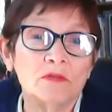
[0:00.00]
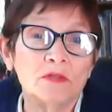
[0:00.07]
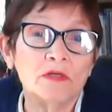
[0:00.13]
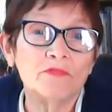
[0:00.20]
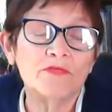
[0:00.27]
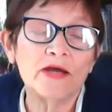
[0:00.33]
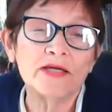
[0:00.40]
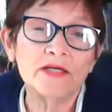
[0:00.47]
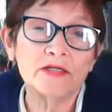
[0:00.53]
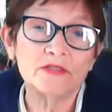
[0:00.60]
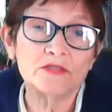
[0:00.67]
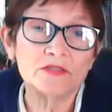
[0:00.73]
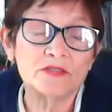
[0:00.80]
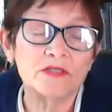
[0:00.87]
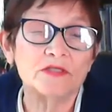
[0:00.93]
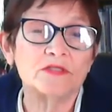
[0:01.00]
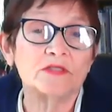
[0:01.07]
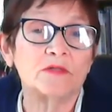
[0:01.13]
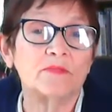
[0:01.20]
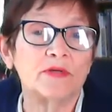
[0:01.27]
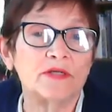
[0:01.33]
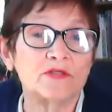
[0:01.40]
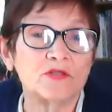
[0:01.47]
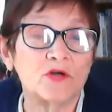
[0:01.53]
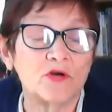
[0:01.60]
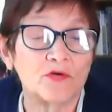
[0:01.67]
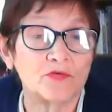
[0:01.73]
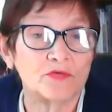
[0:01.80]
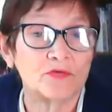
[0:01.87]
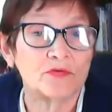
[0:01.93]
If I can see somebody's
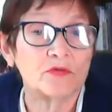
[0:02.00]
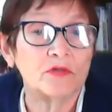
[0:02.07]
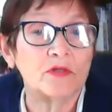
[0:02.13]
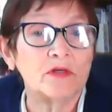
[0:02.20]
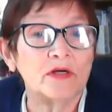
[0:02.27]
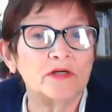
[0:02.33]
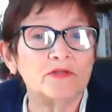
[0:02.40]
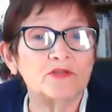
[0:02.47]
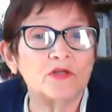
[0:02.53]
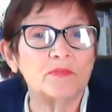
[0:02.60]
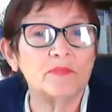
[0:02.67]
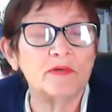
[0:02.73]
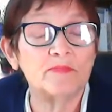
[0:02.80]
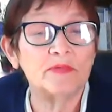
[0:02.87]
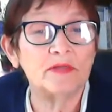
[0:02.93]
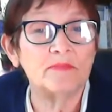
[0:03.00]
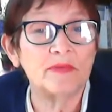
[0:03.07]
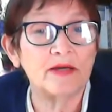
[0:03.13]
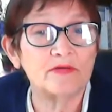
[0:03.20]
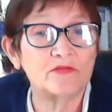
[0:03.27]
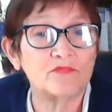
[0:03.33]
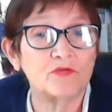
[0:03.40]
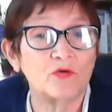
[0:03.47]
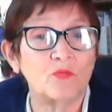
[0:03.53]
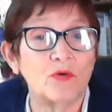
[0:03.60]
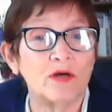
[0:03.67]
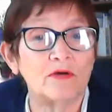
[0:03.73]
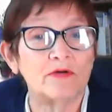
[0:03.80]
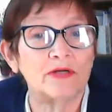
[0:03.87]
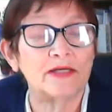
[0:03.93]
hurting, I shut my big mouth for a
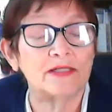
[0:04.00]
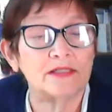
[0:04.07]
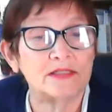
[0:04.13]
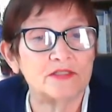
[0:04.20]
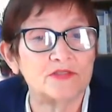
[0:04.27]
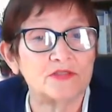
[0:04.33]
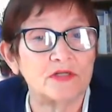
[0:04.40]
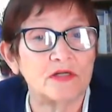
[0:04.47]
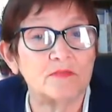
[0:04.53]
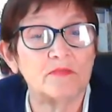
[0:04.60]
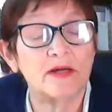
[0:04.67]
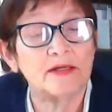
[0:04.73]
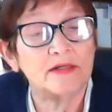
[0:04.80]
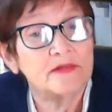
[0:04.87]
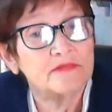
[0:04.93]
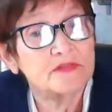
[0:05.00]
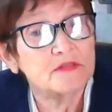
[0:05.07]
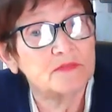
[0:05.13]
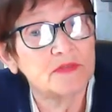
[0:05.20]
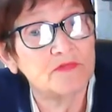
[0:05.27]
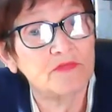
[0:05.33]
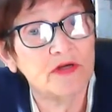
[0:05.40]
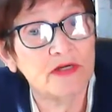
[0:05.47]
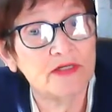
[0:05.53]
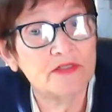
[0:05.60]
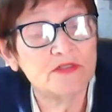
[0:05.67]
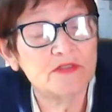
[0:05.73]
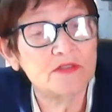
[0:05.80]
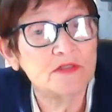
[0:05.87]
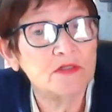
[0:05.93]
while and listen. I might give some
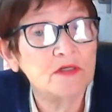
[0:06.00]
advice.